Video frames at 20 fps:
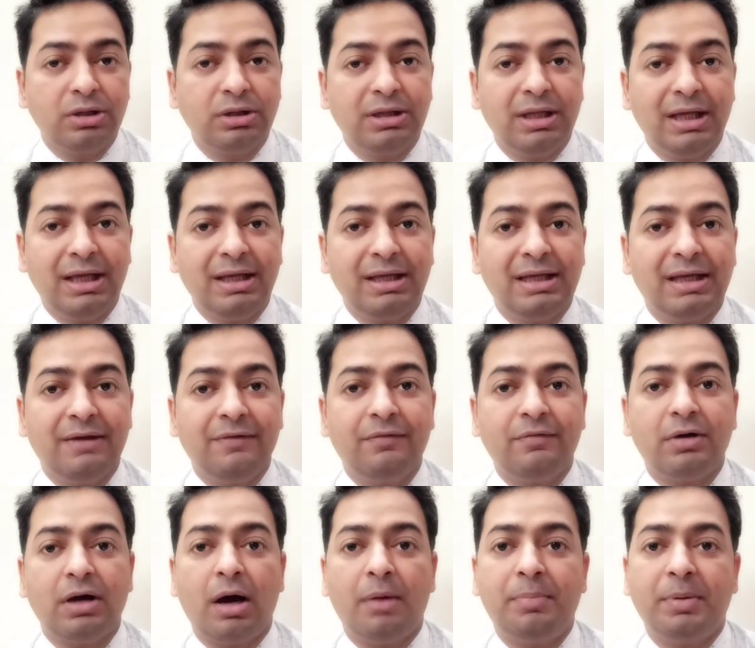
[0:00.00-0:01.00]
They
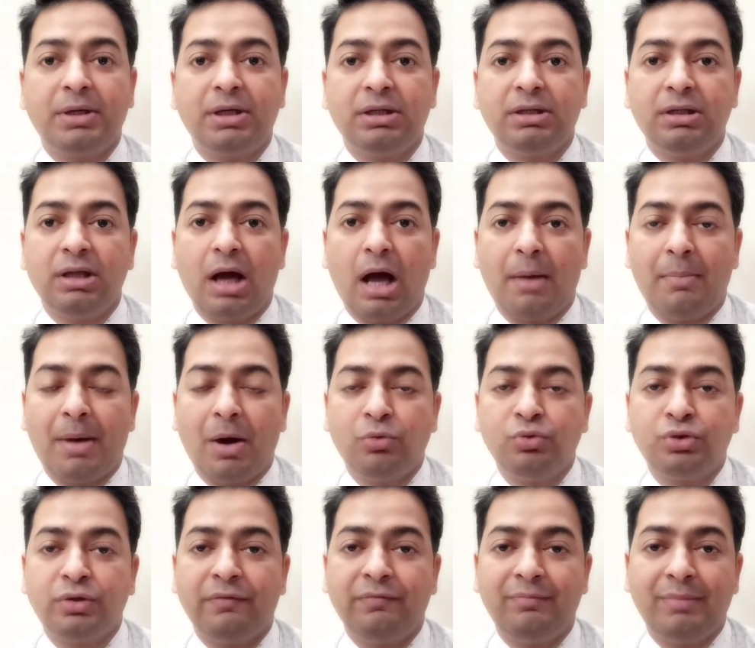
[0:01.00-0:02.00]
give a particular
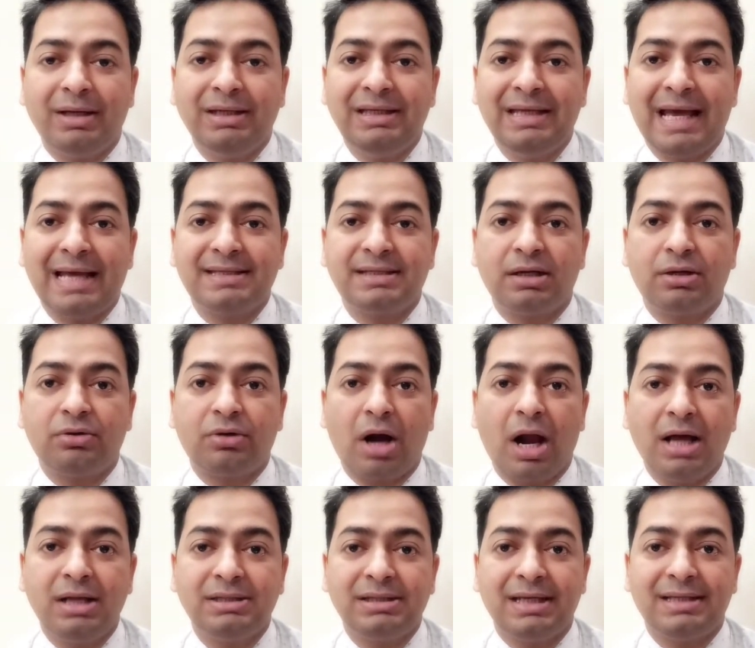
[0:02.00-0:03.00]
amount of money as a
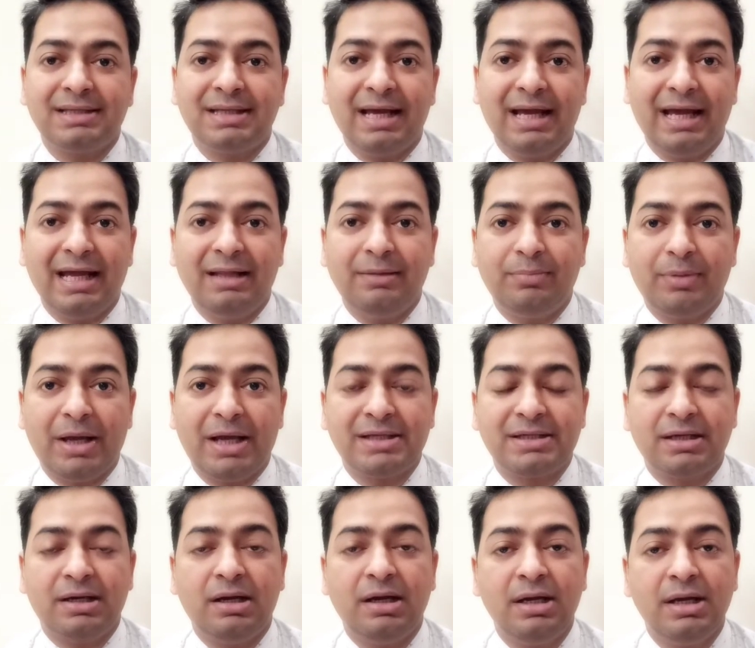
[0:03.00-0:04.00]
grant, as a help, as
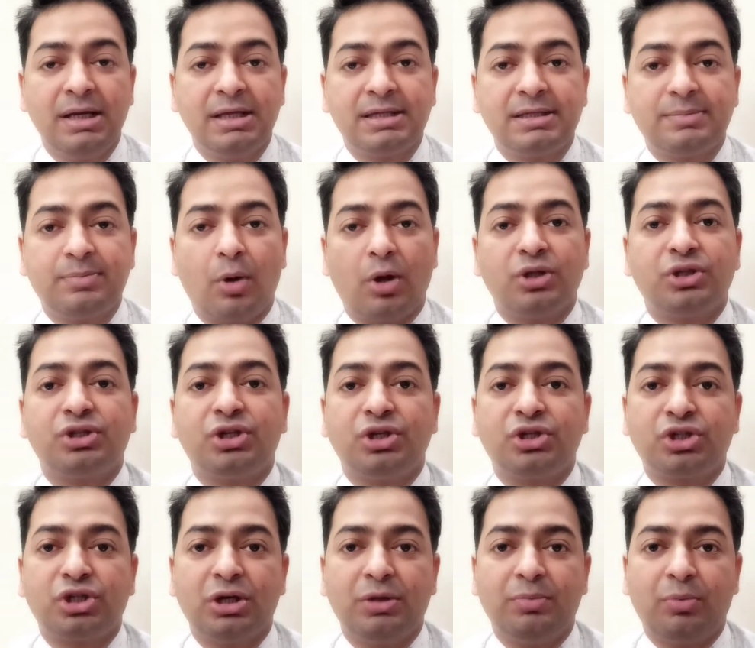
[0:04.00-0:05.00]
a
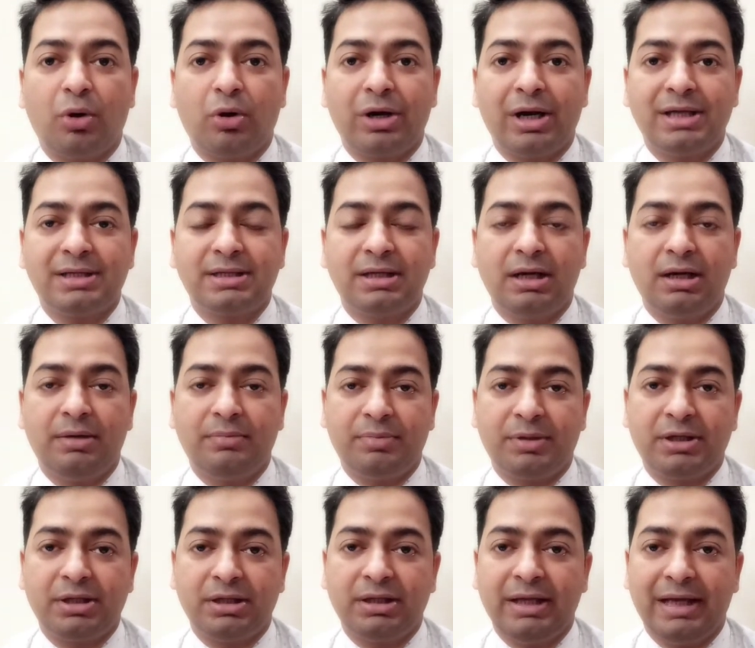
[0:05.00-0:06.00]
sponsorship, or as a
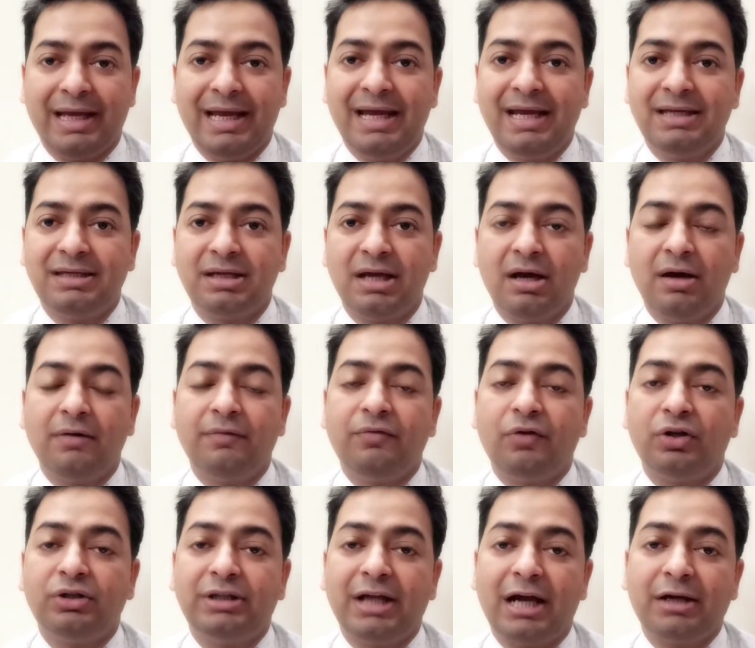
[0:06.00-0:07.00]
particular aid
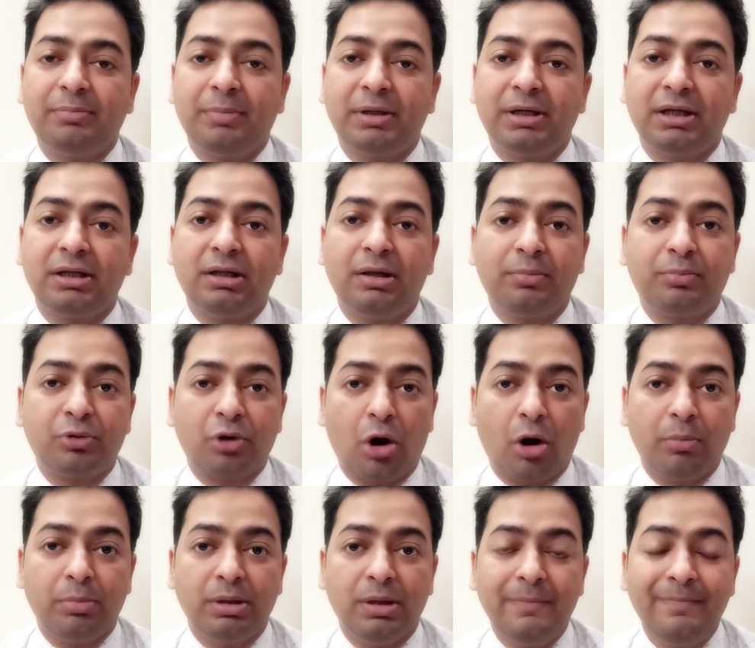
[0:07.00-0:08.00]
for that particular
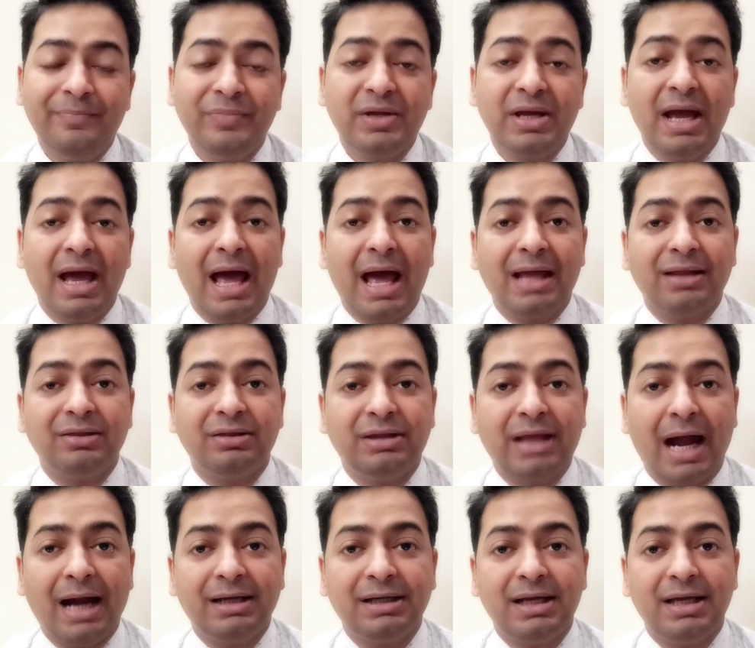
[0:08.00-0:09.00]
problem, and
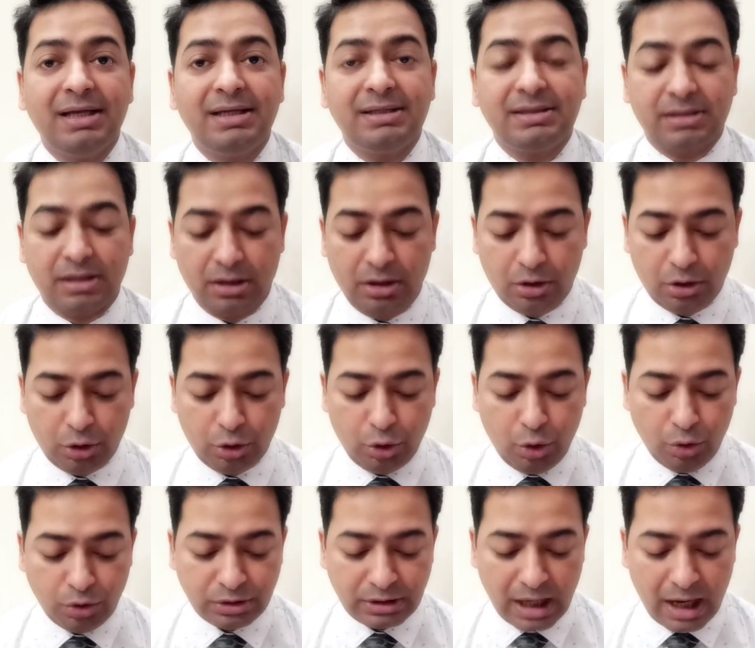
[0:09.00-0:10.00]
that is
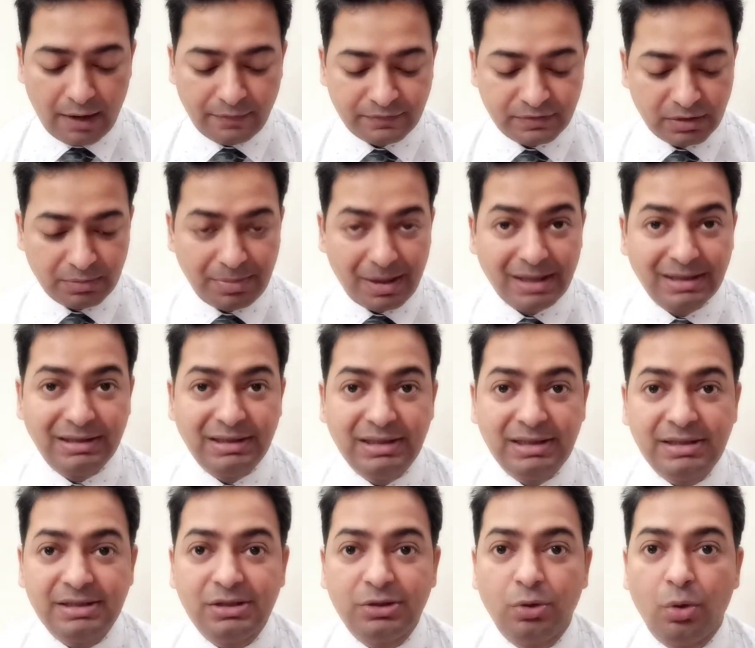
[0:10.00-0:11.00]
looked after by
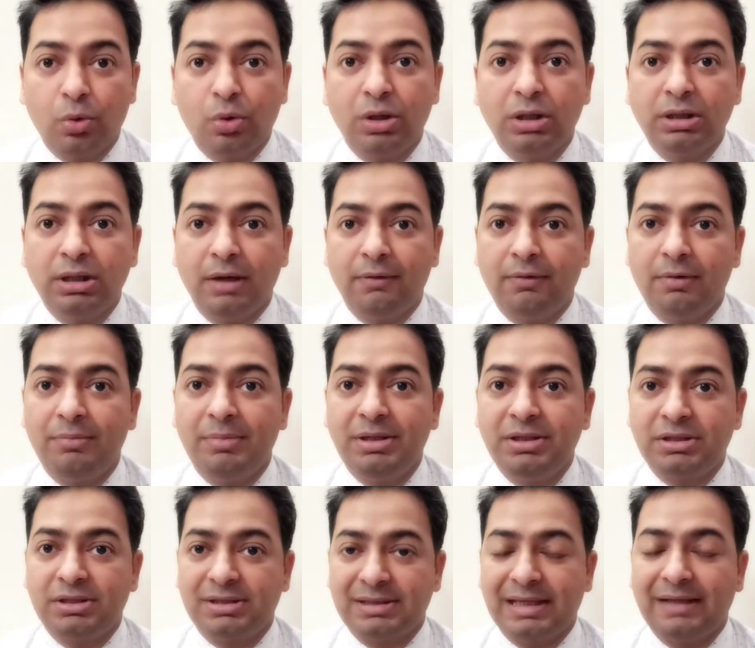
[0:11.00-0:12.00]
these local
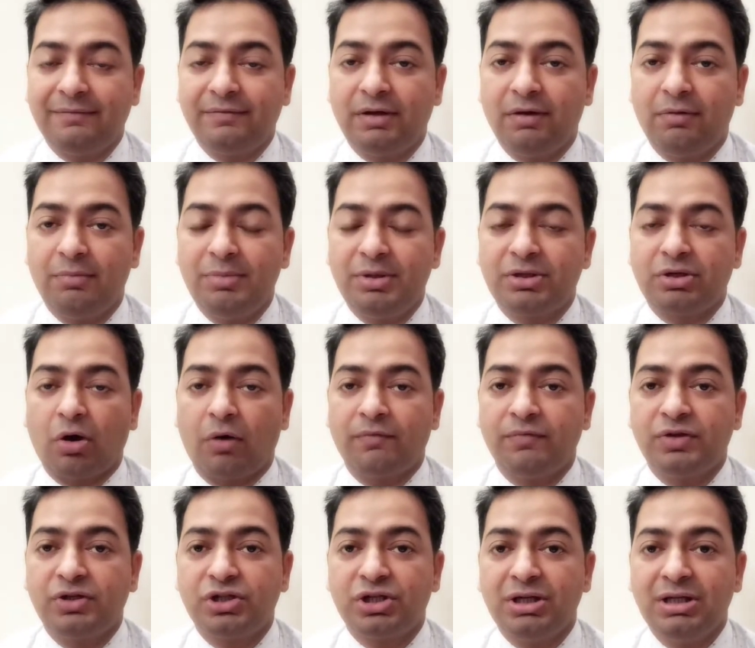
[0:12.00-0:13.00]
government, self-government
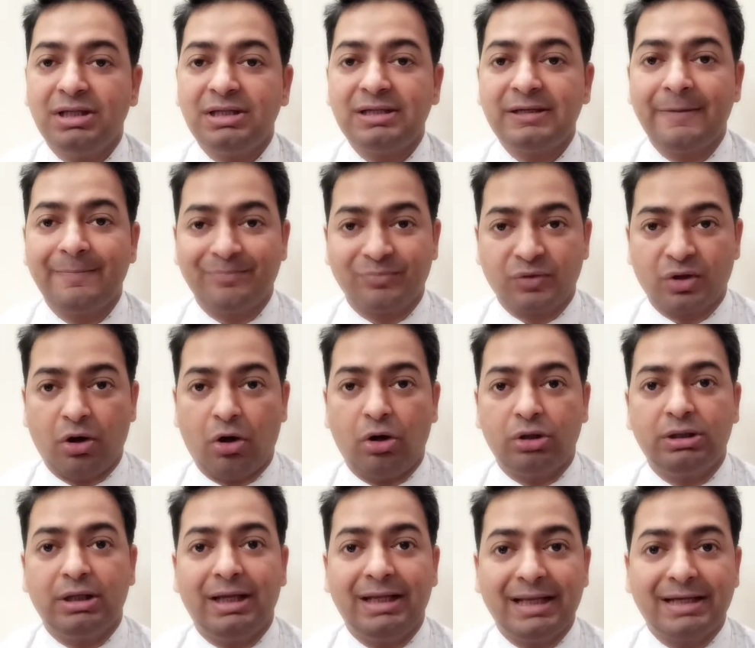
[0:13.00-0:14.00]
officials or
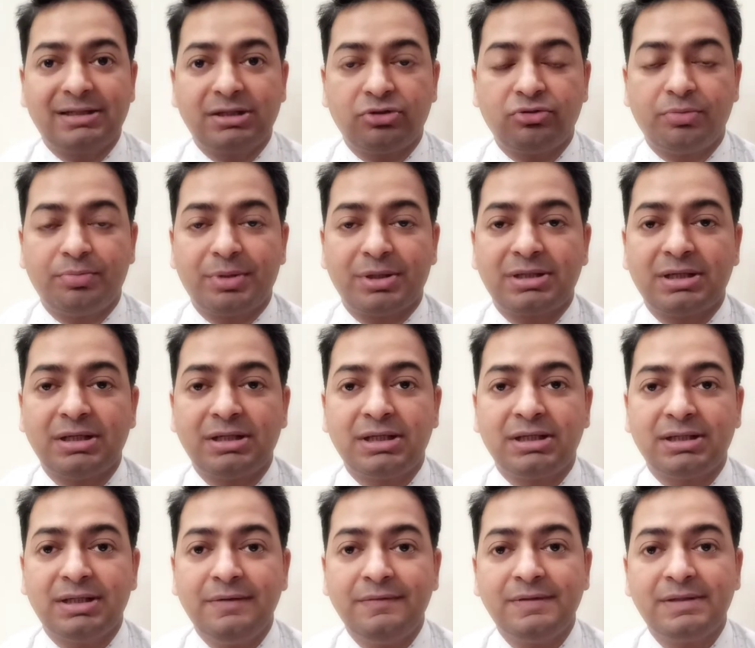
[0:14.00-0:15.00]
the elected
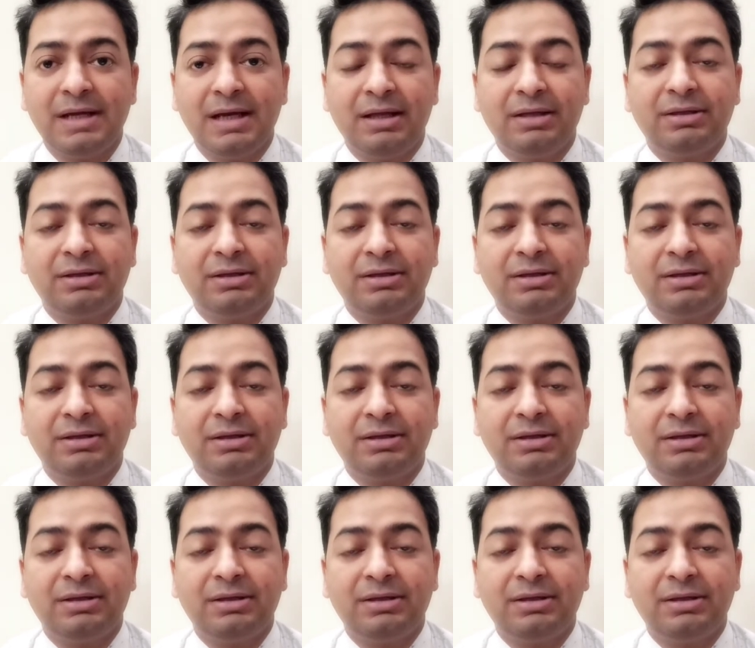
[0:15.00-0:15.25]
representatives,